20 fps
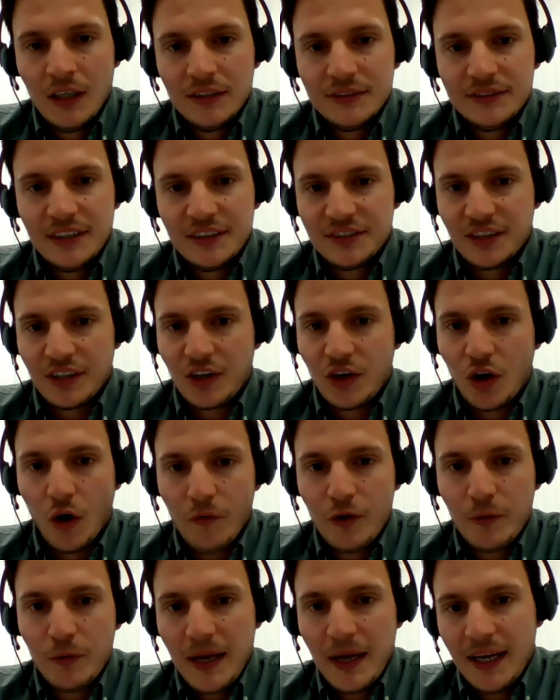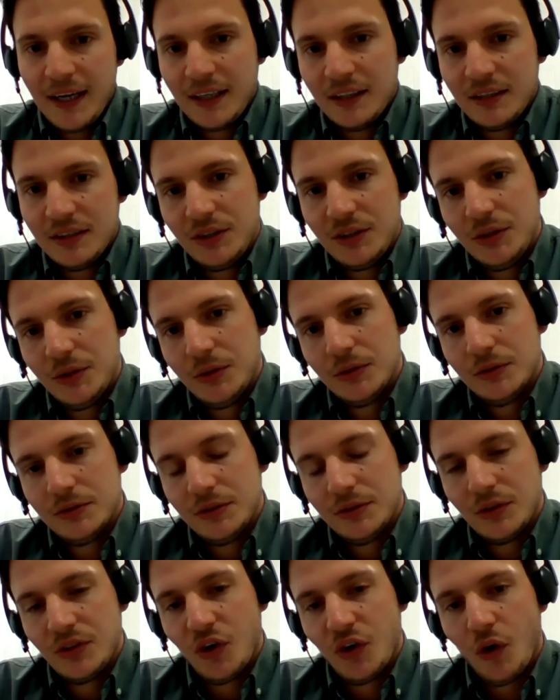there's a cover bag to
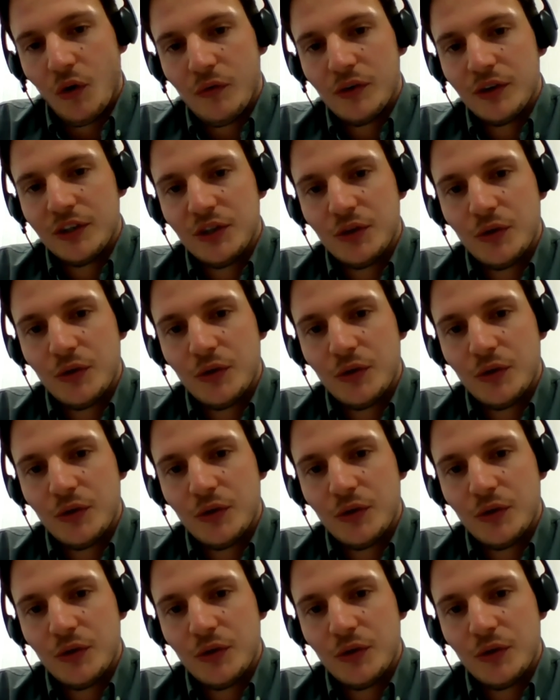cover the